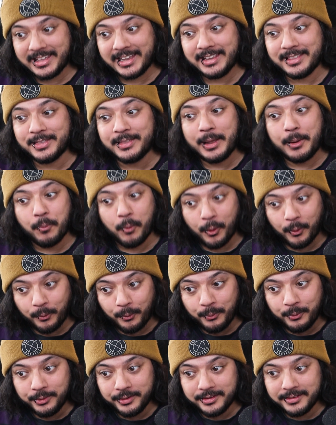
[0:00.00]
They
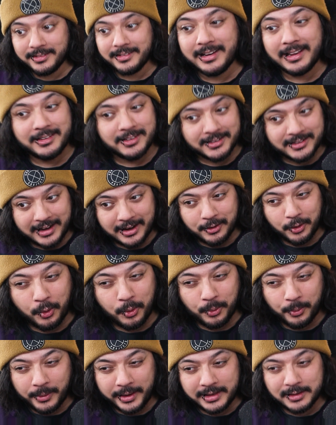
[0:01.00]
won't necessarily
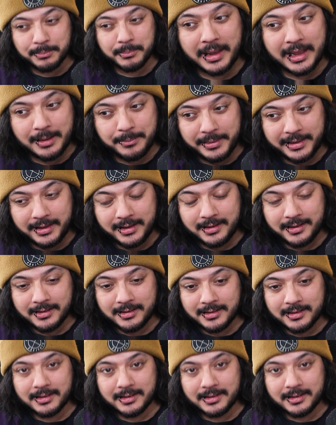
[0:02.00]
always, maybe.